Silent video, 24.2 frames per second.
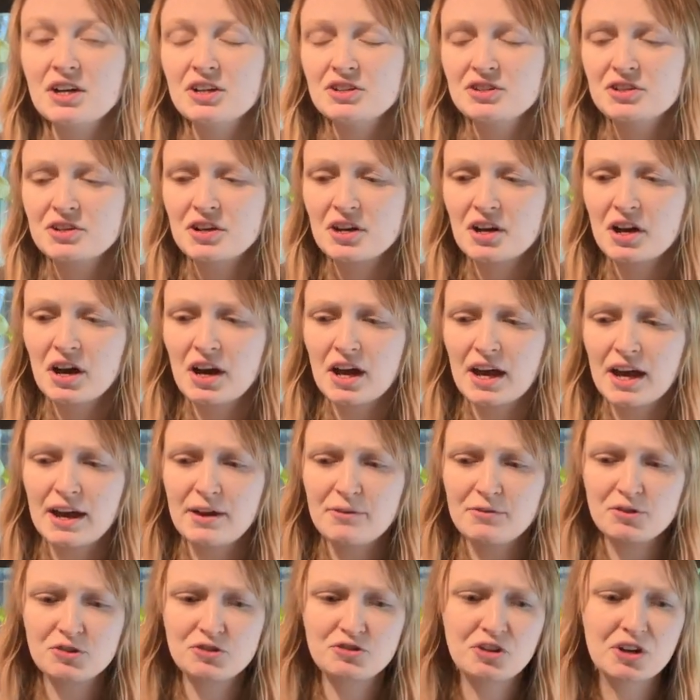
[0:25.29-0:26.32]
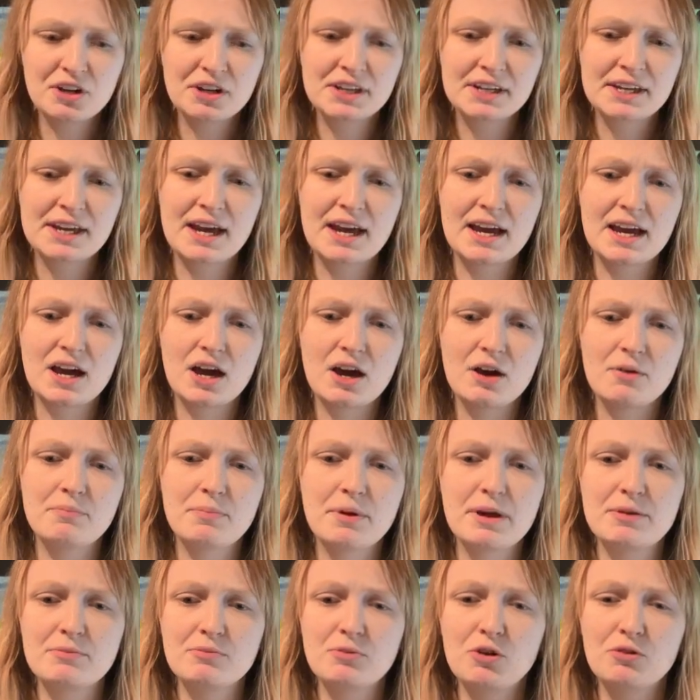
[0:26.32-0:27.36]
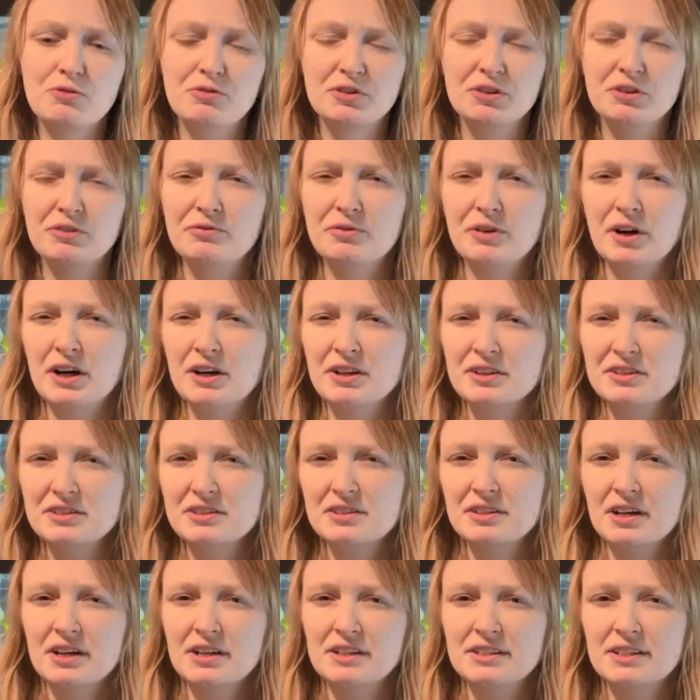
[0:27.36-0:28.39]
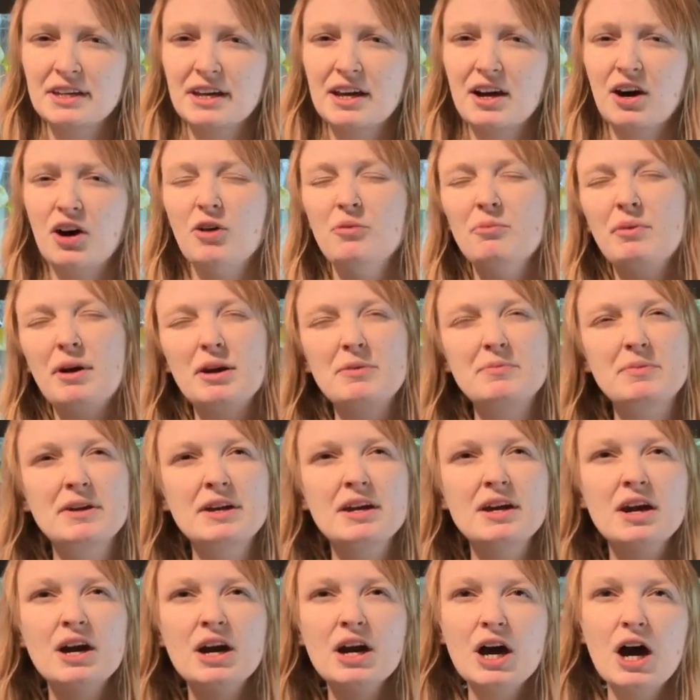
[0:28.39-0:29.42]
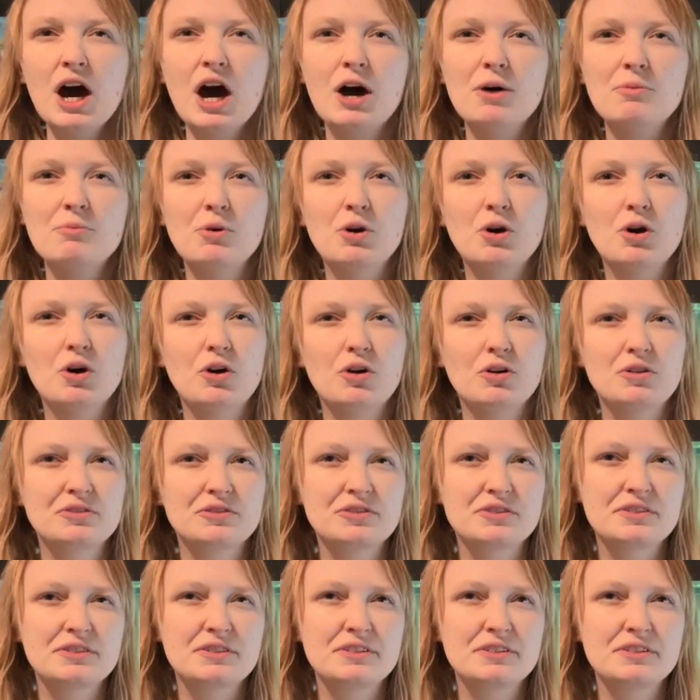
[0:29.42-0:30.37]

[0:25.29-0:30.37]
If you're trying to get a bit more of an advanced idea or maybe a more